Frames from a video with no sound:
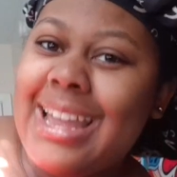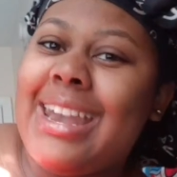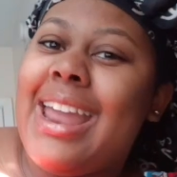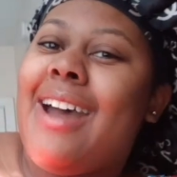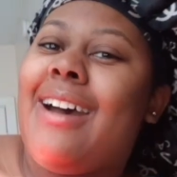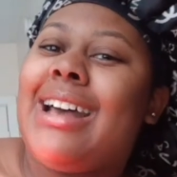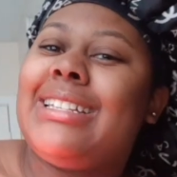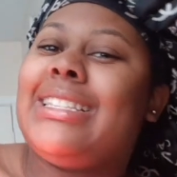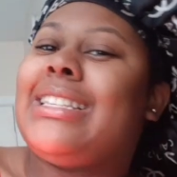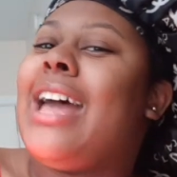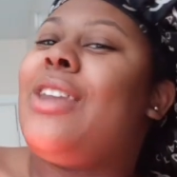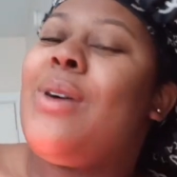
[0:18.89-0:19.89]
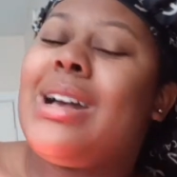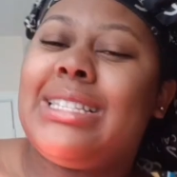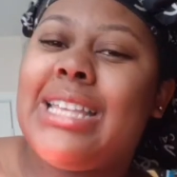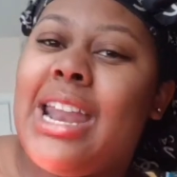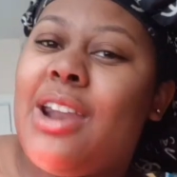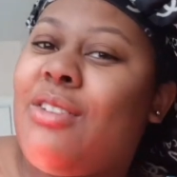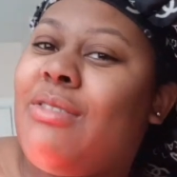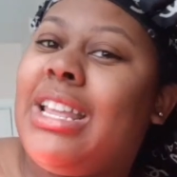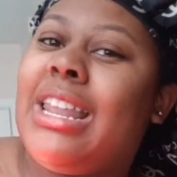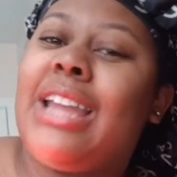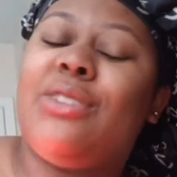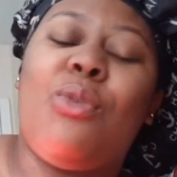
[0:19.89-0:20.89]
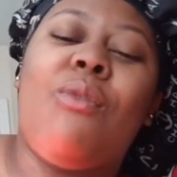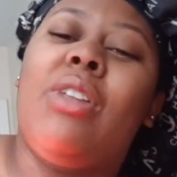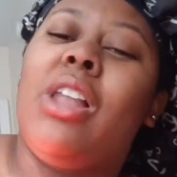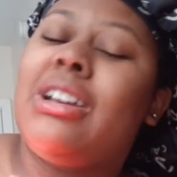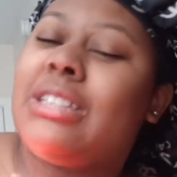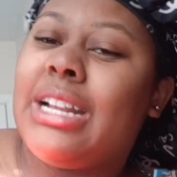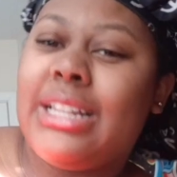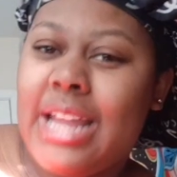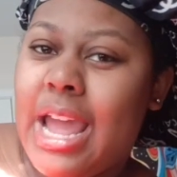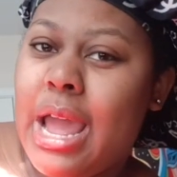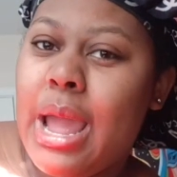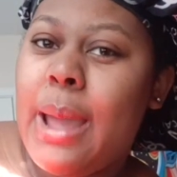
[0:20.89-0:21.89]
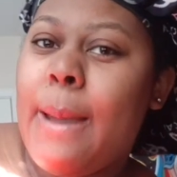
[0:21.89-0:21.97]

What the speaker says: Now, I know I said I don't really like doing vlogs like that,